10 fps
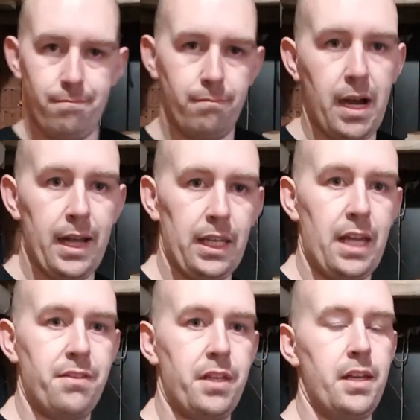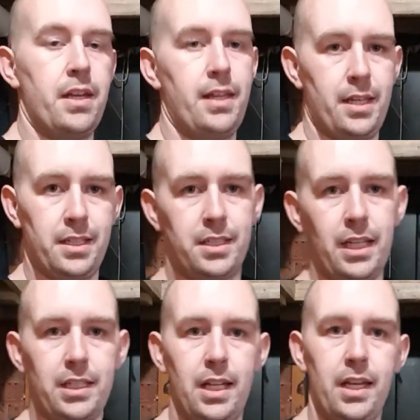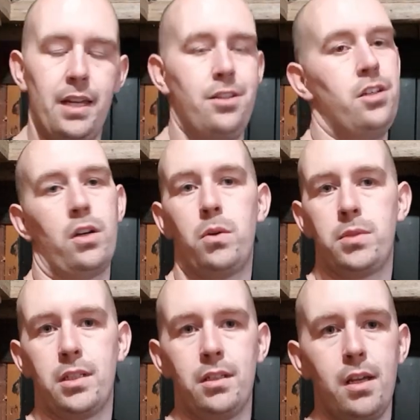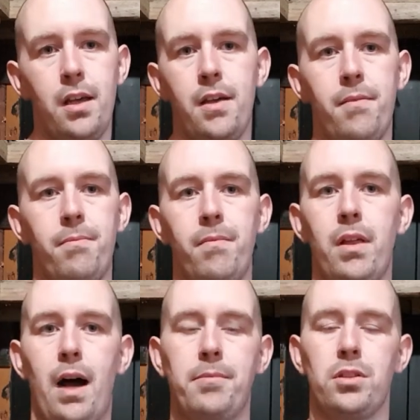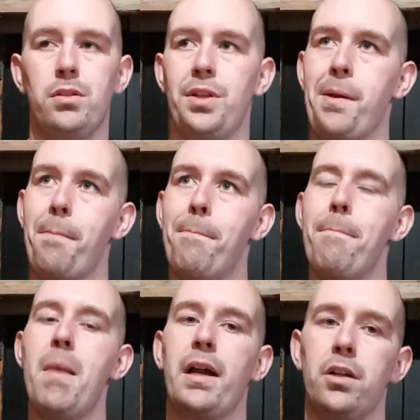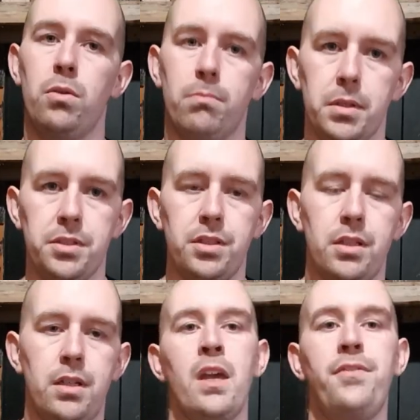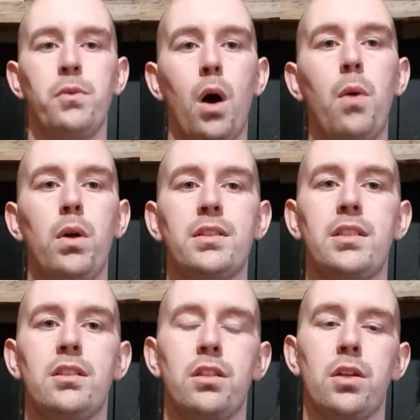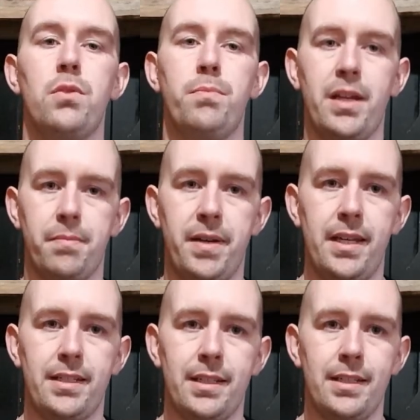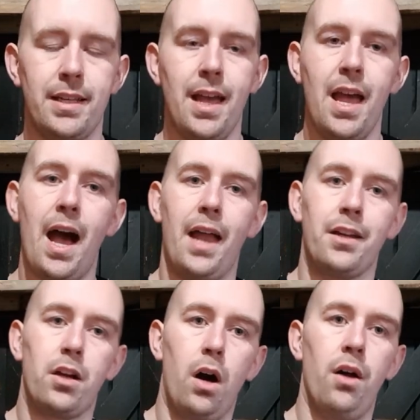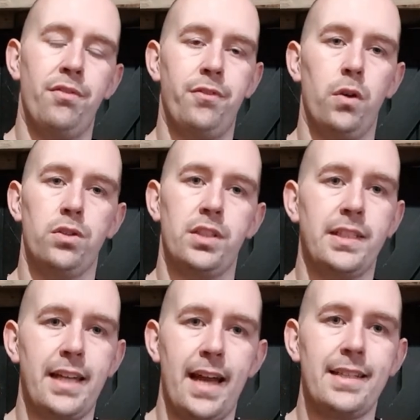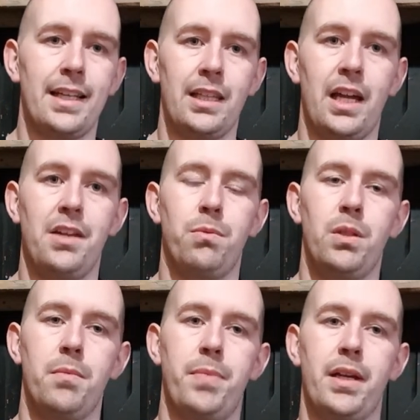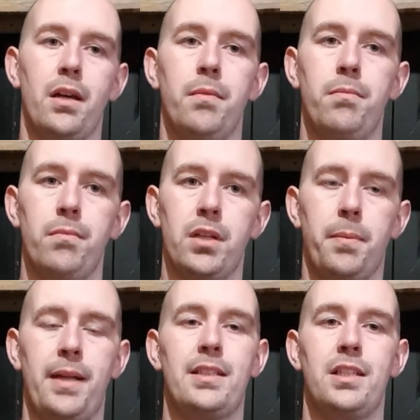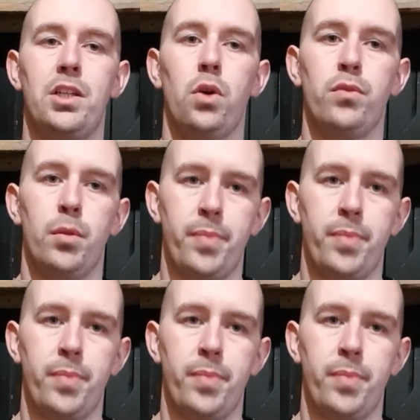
my lathe here is 16 inch, you go up to absolutely mega numbers. If you are wanting to do big pieces and can't afford to get a lathe with a bigger capacity over the